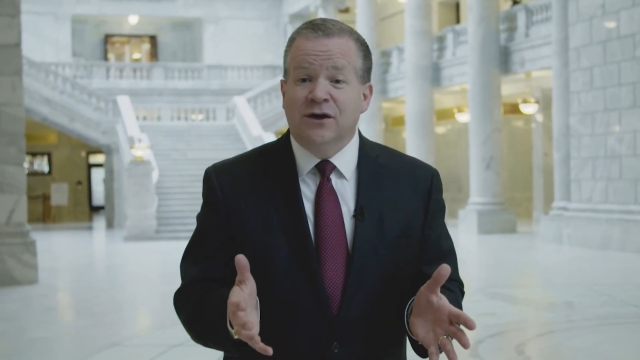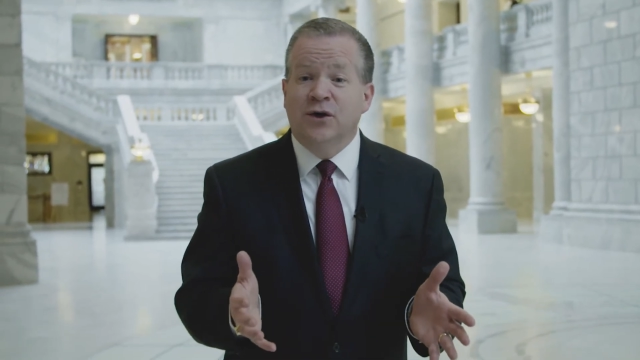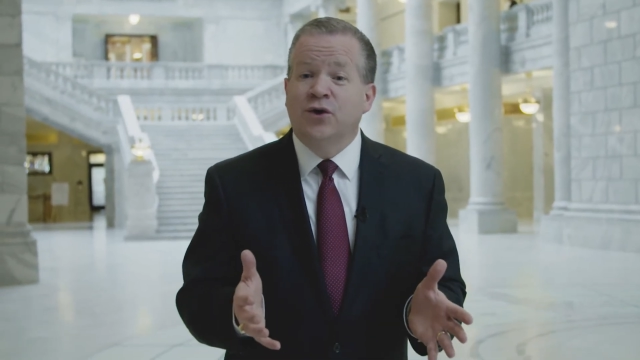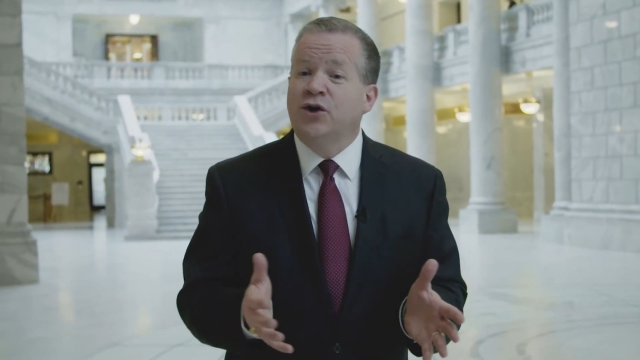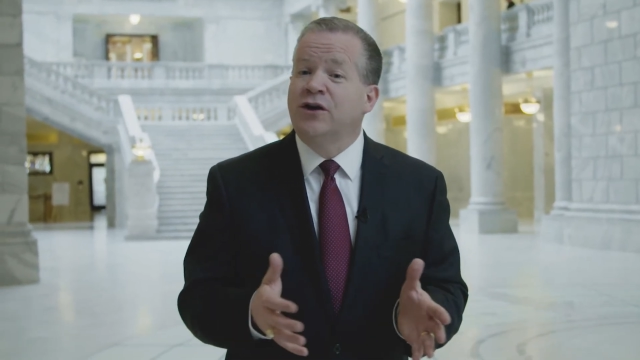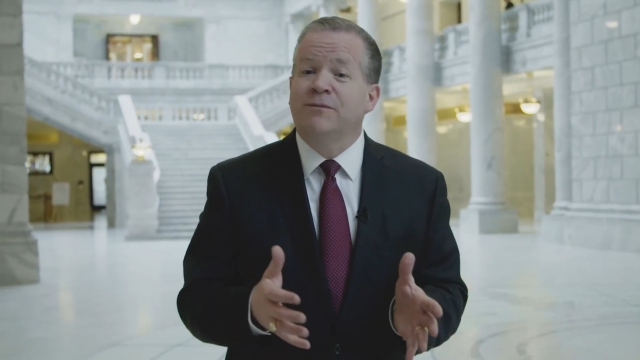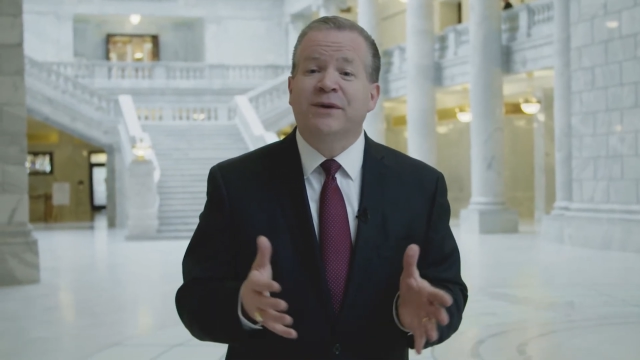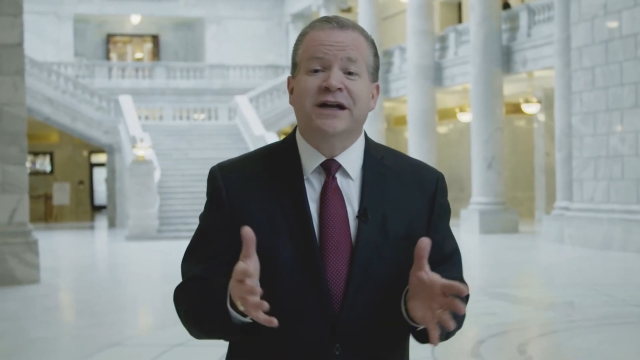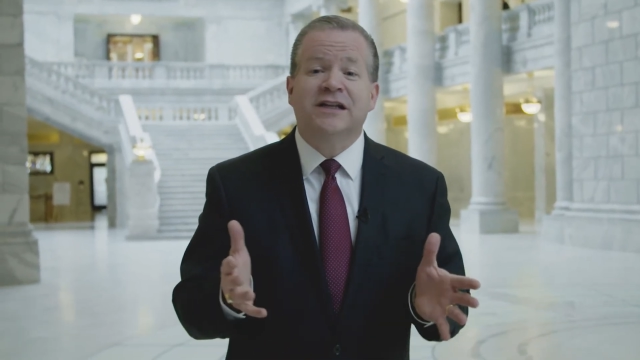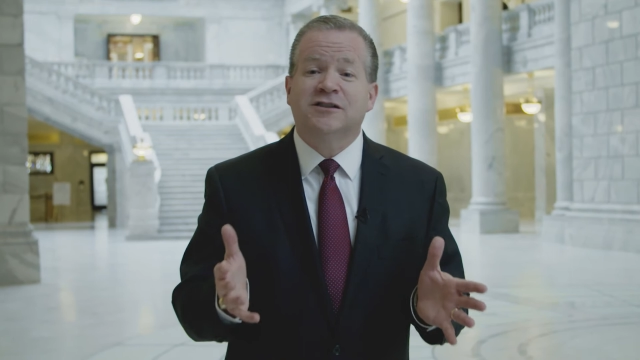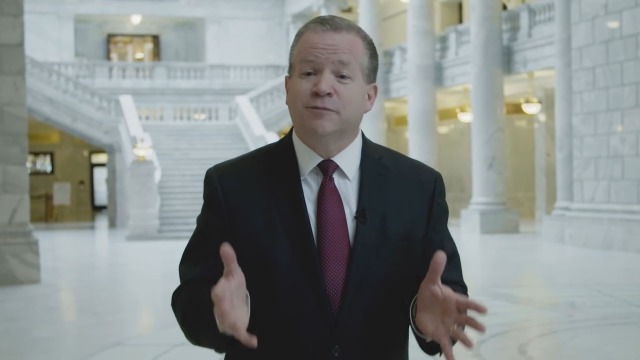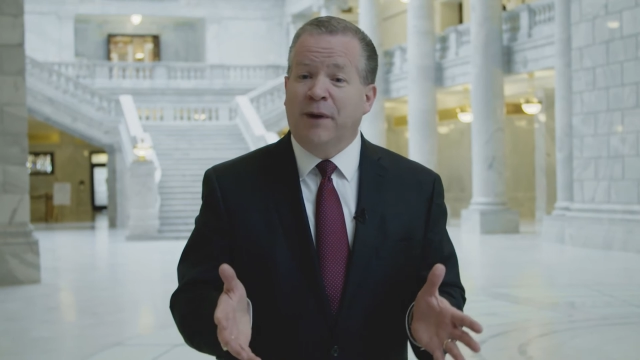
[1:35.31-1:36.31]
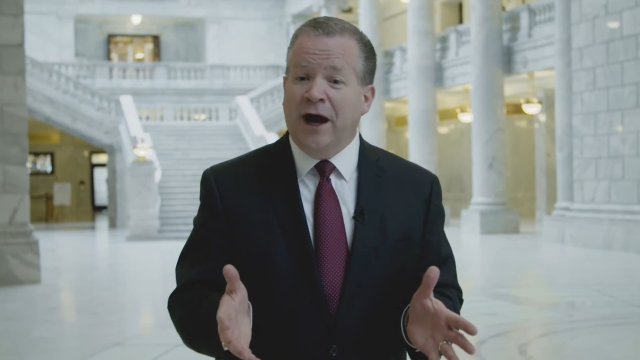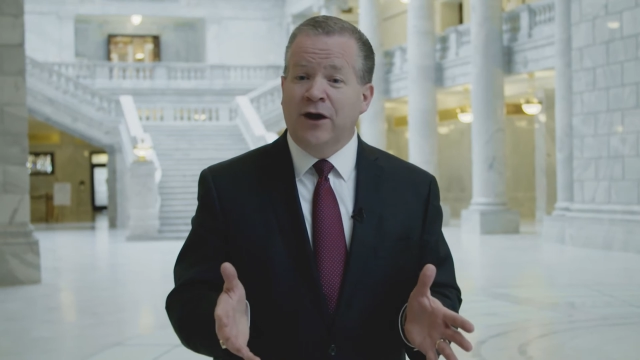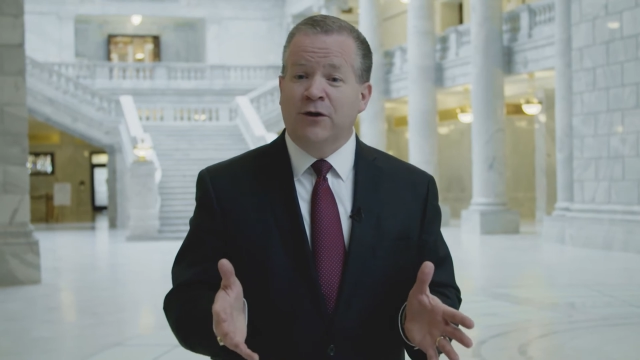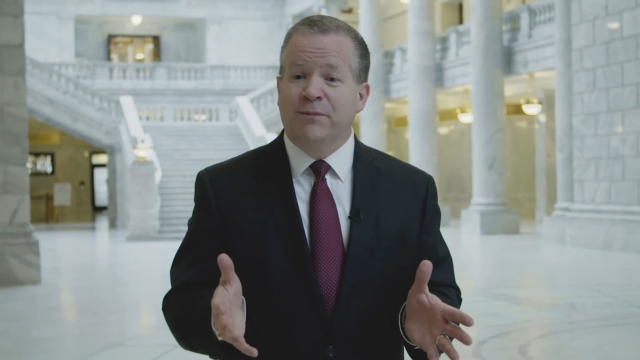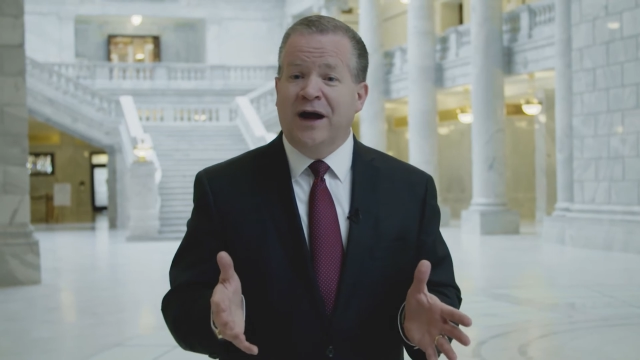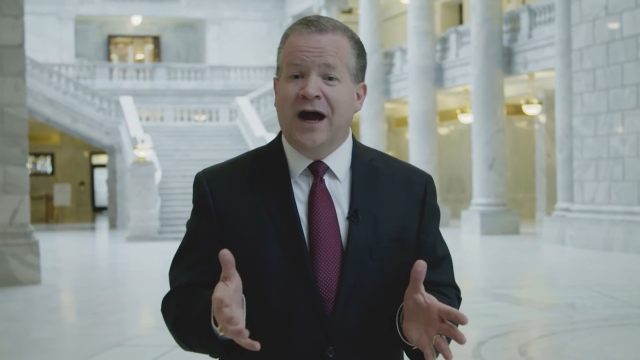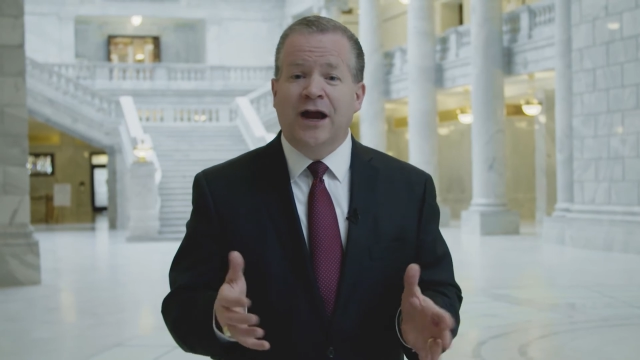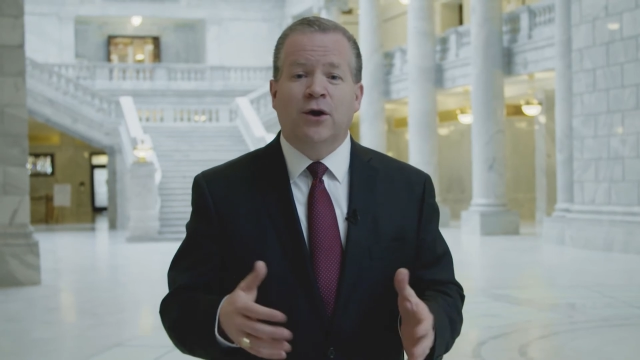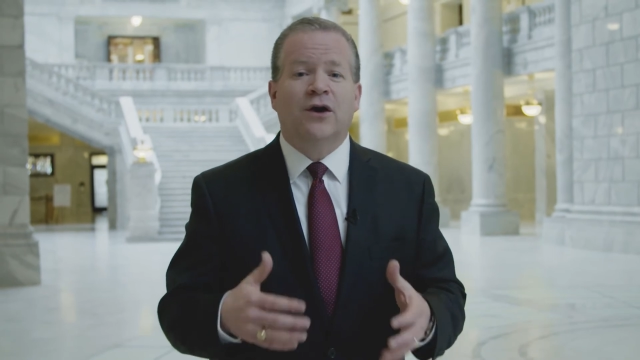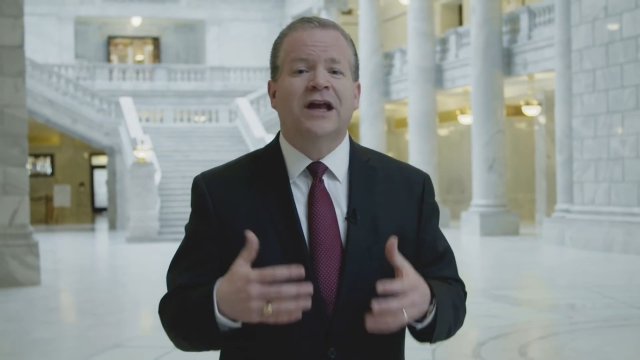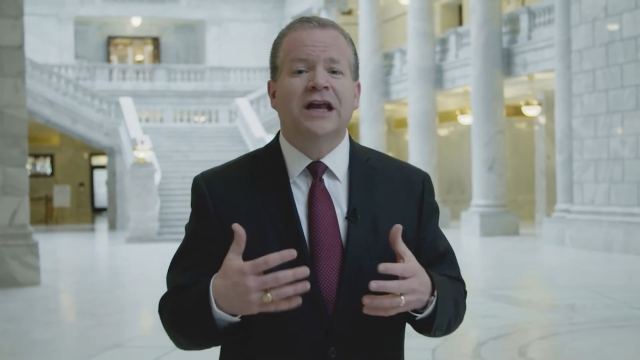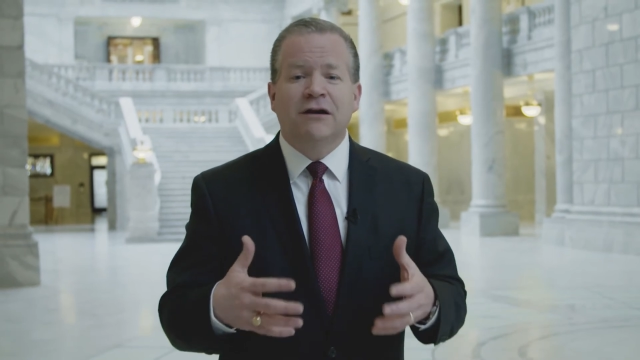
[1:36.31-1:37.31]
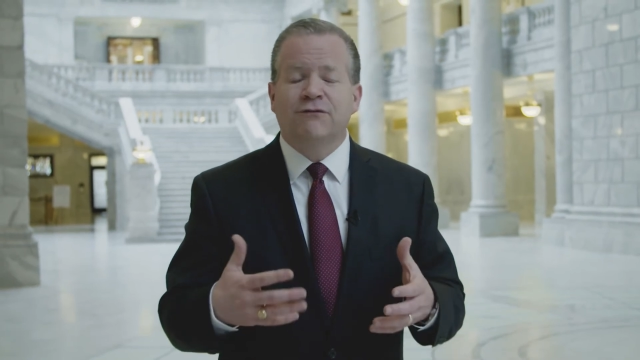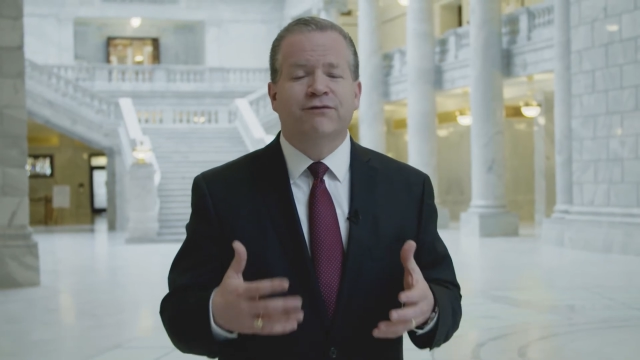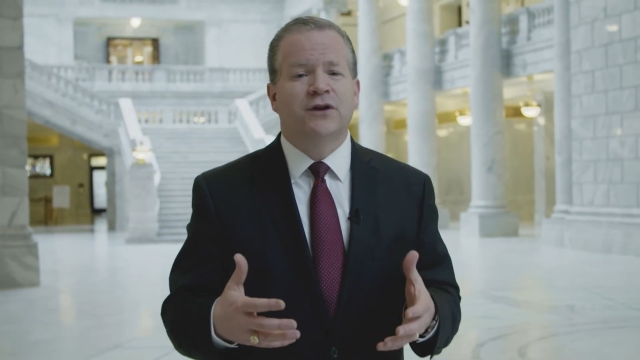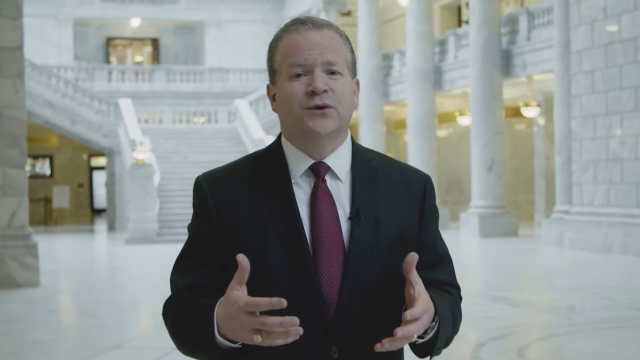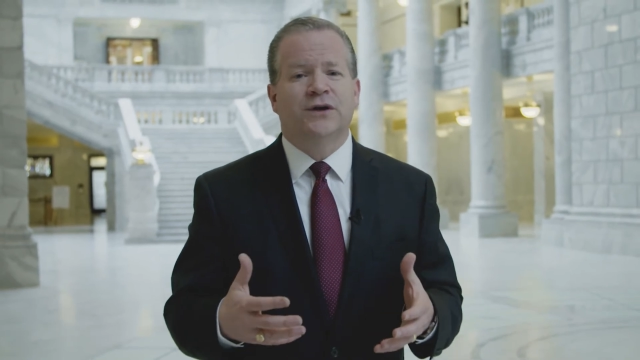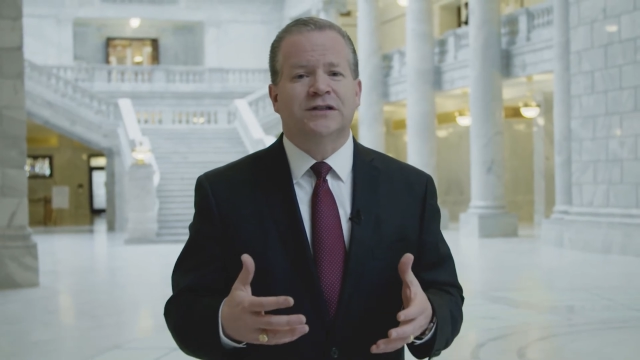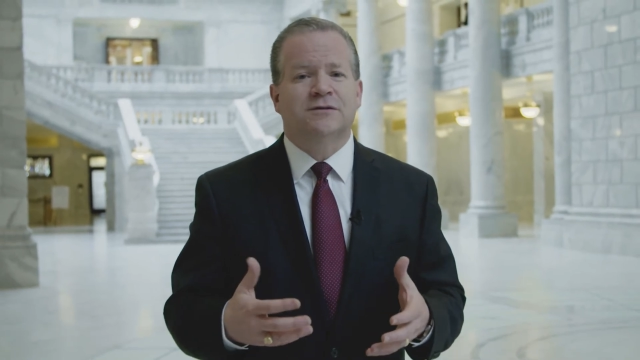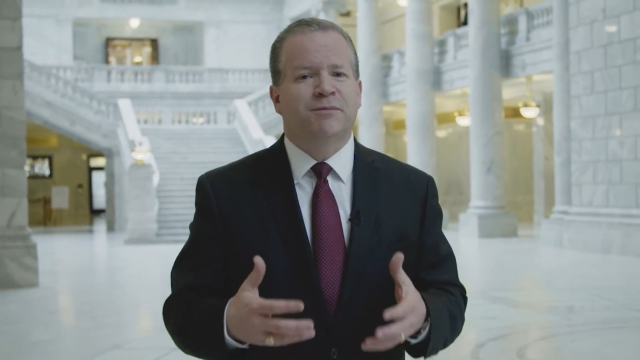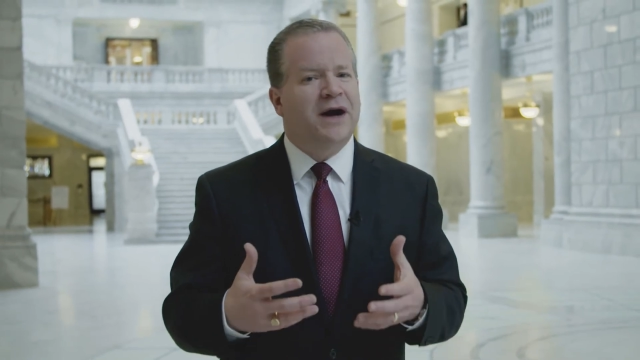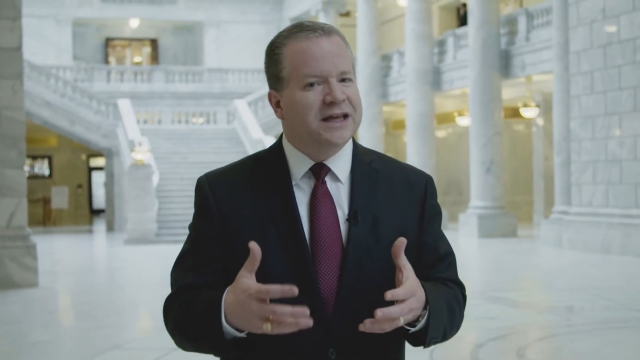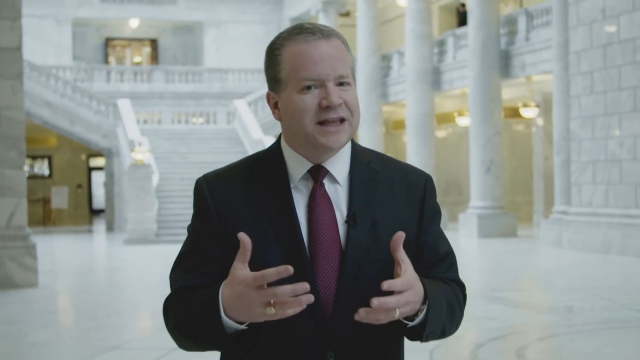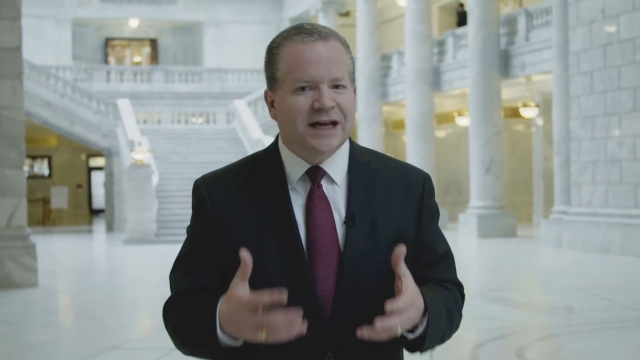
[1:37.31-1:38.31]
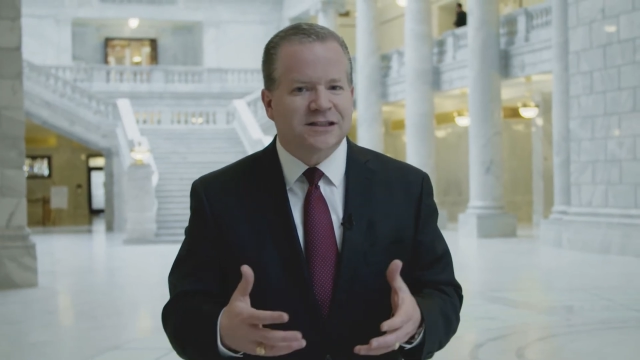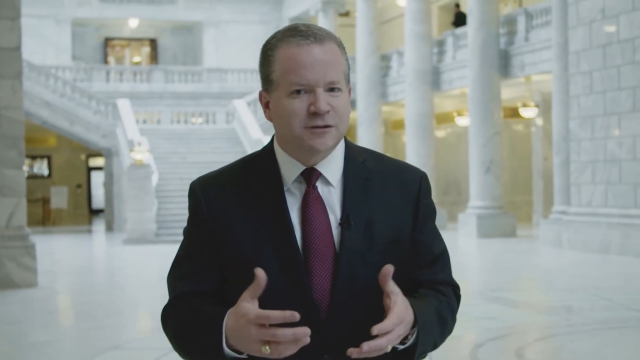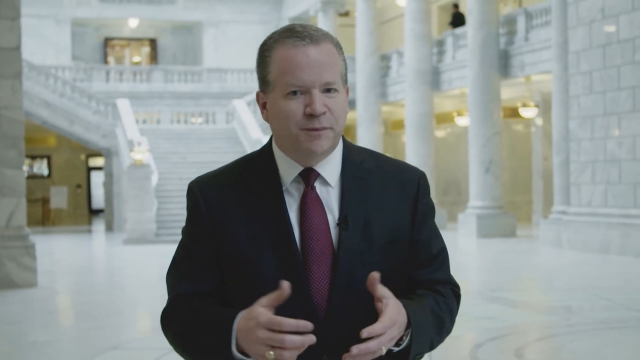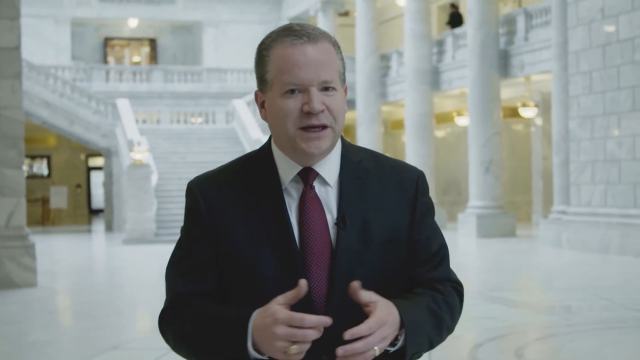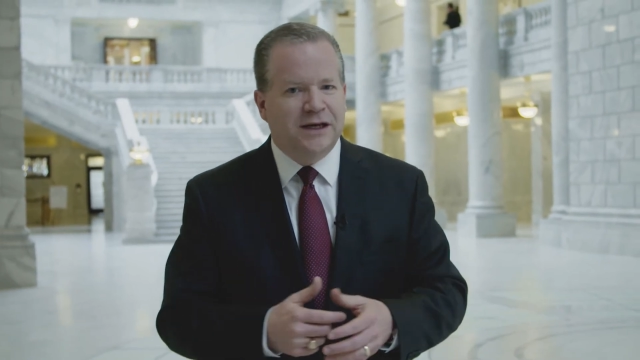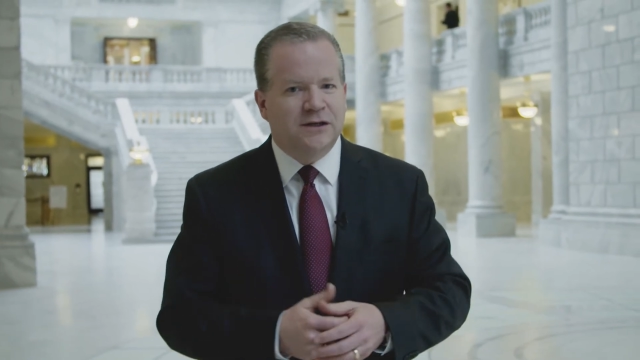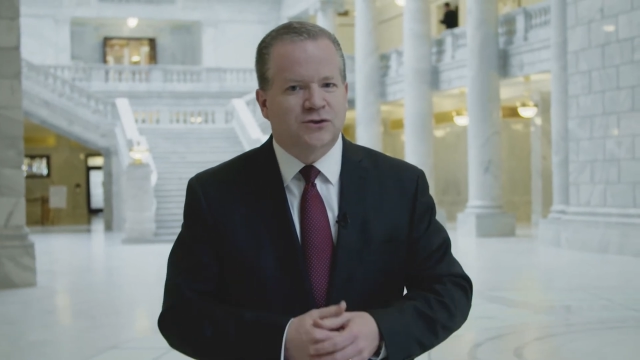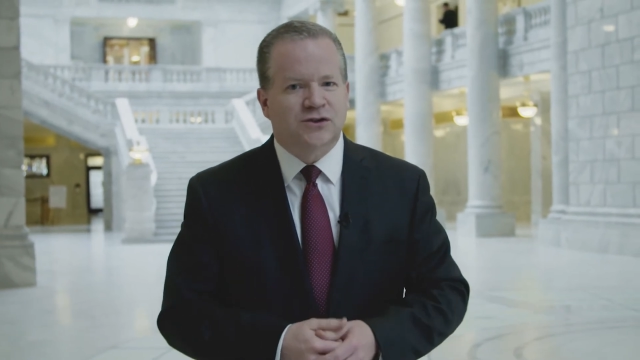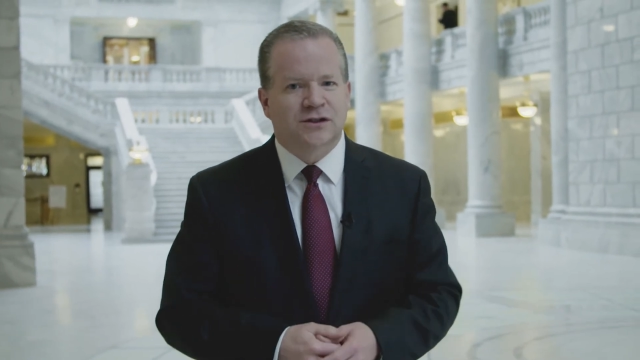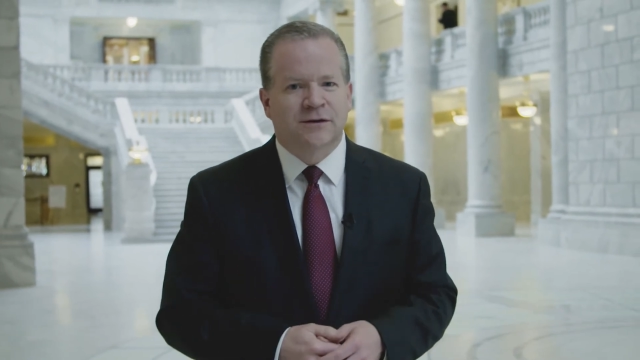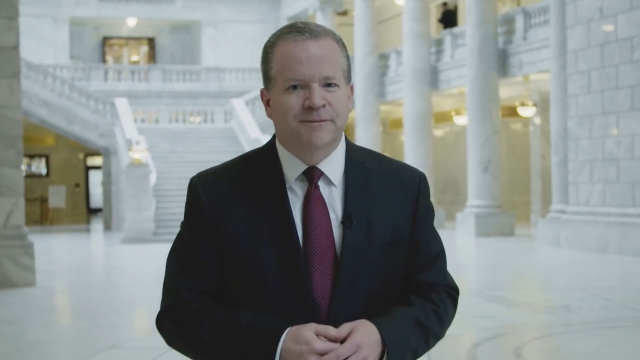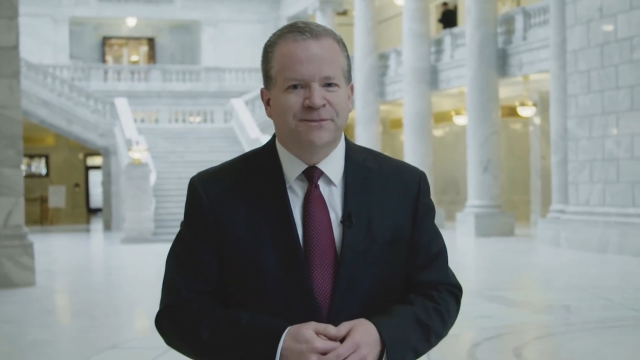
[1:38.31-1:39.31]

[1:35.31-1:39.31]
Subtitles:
who could have been inspired by or influenced by that speech.